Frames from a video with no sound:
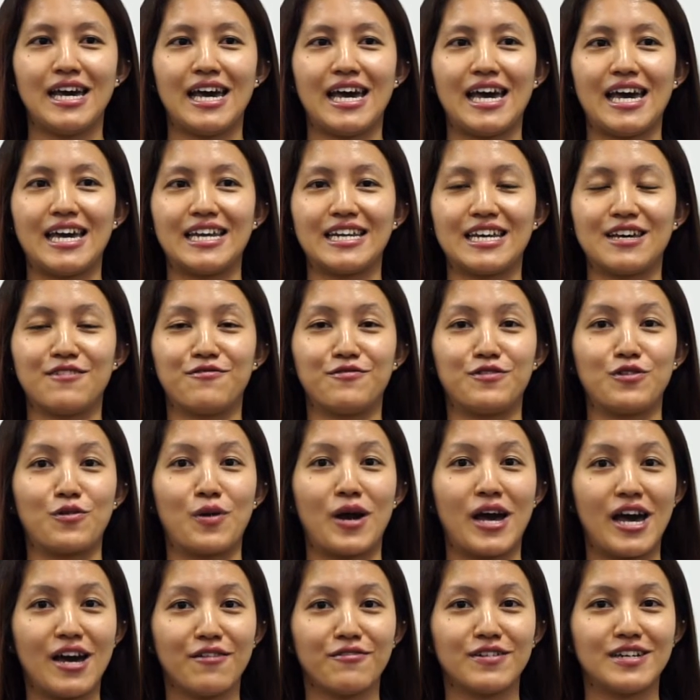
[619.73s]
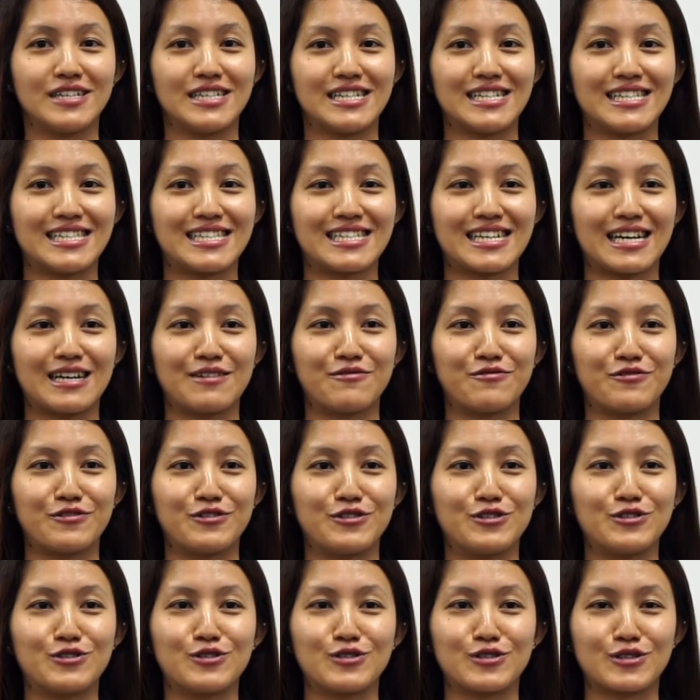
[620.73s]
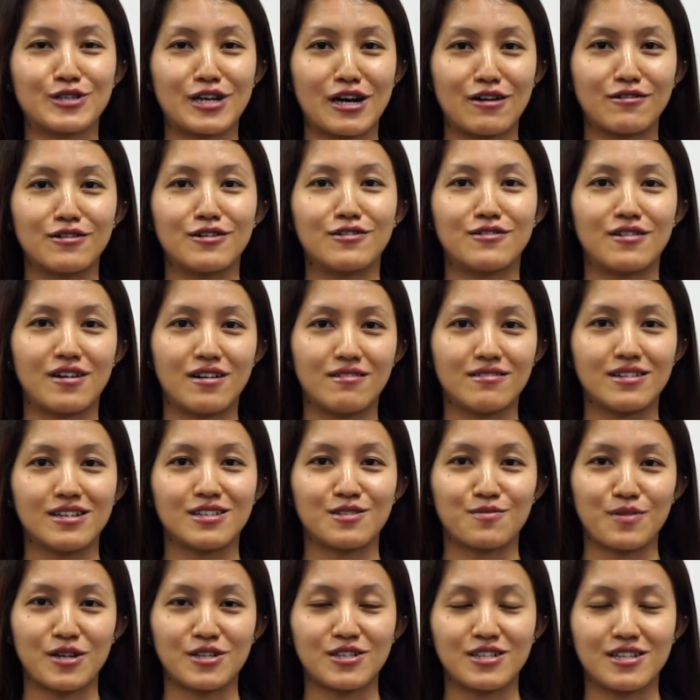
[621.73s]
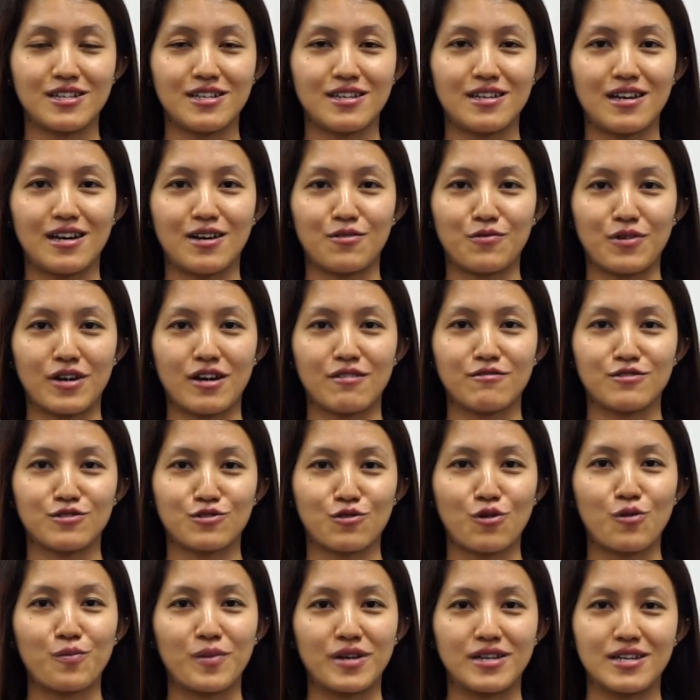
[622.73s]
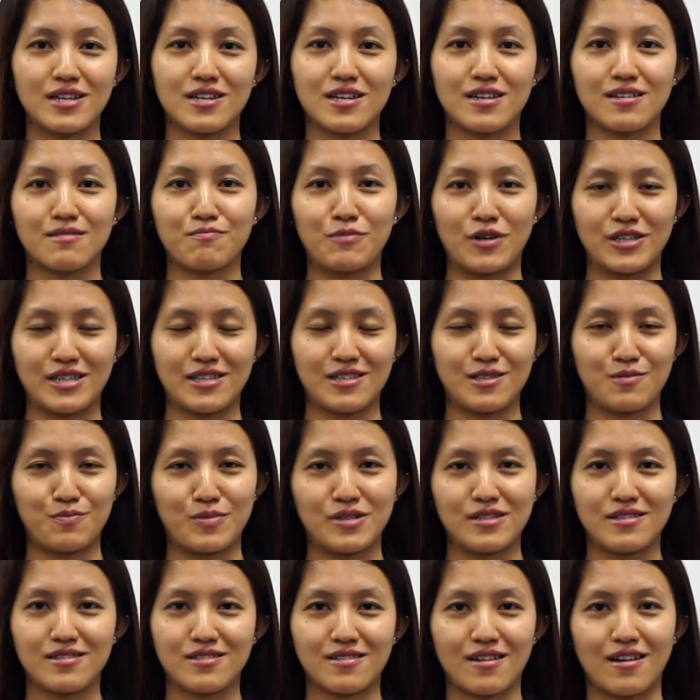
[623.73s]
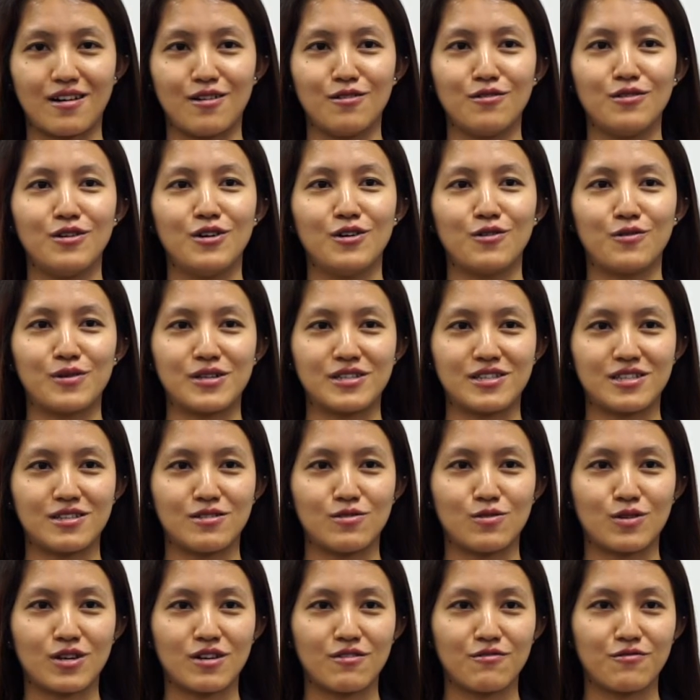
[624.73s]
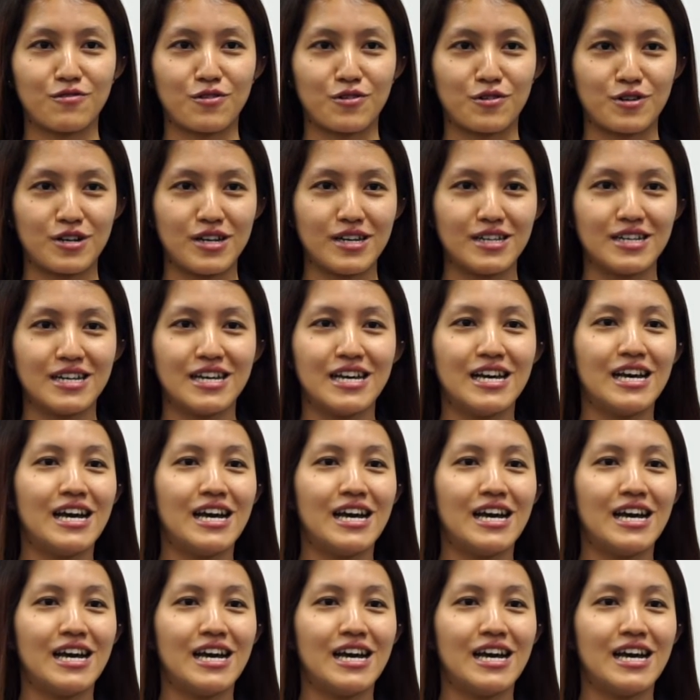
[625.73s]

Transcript: And if you haven't, it's time for you to scout around, especially we have so many participants now who are still looking for it,